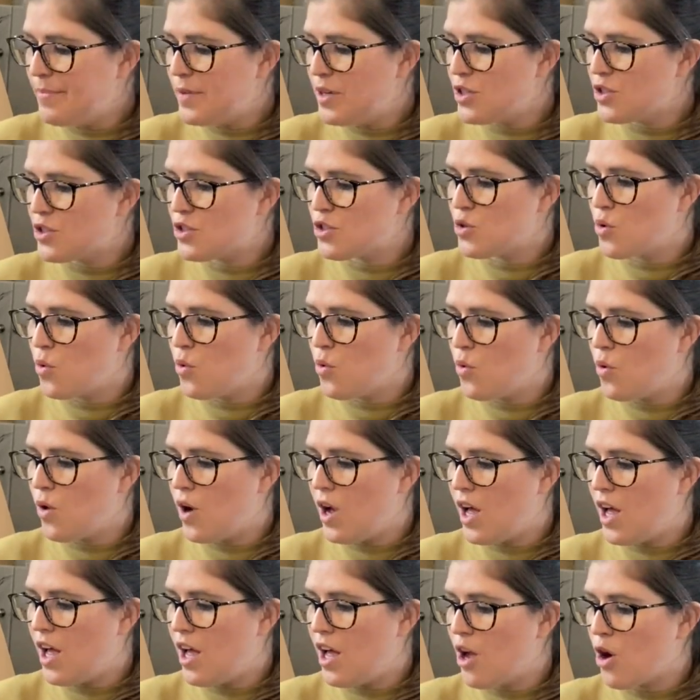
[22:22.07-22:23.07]

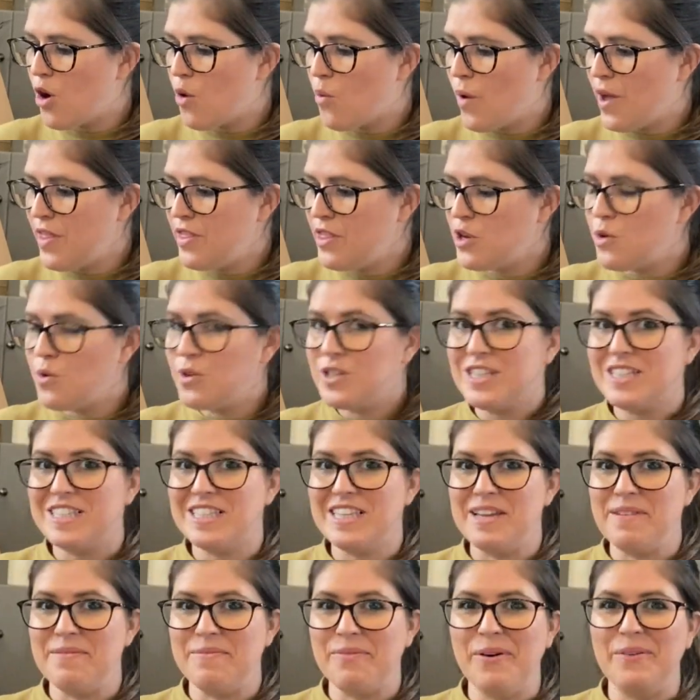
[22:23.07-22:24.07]
So when they go to
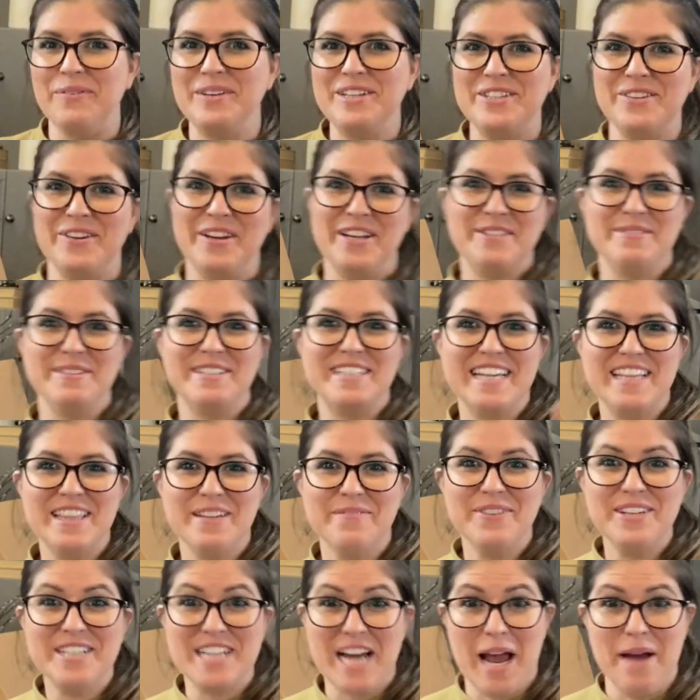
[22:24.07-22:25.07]
sleep, what we do is we take their
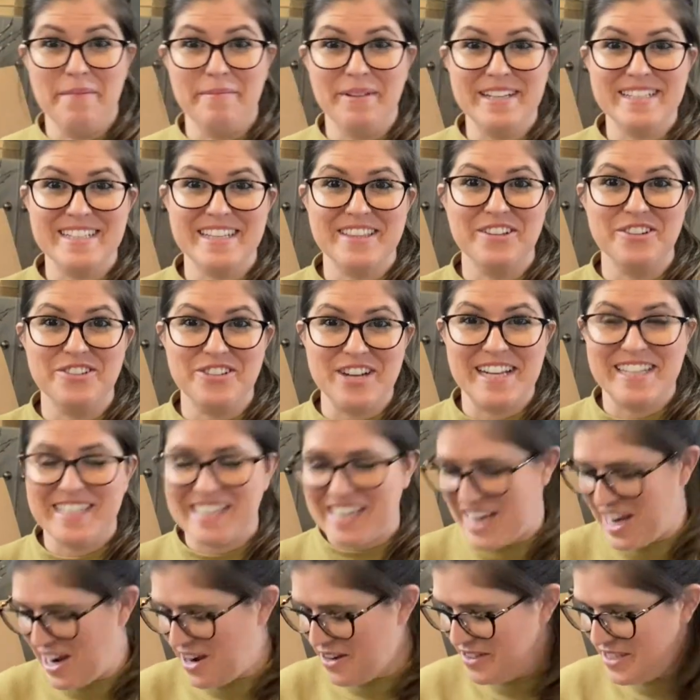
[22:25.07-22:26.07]
pajamas and their
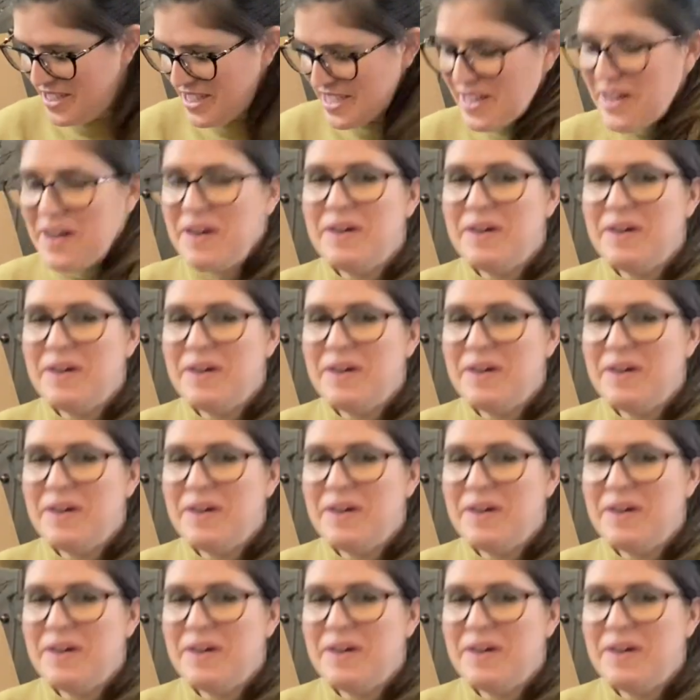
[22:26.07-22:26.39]
dressing gowns,